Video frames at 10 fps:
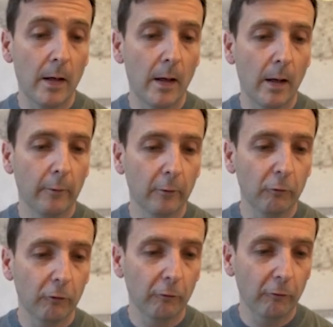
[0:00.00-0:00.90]
So
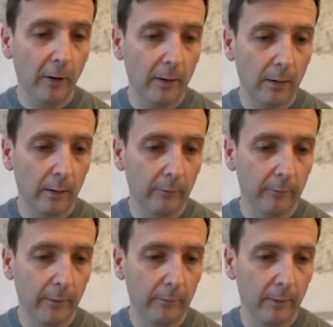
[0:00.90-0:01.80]
just check it's set
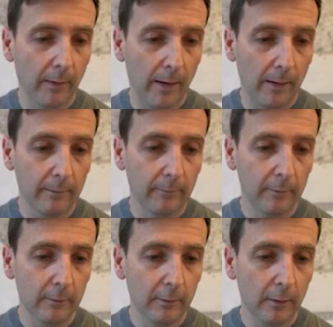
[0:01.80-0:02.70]
to that. You
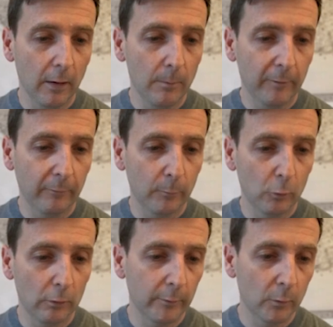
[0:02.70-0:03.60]
could go a bit smaller if
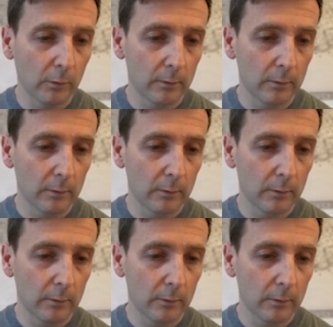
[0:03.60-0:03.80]
you want.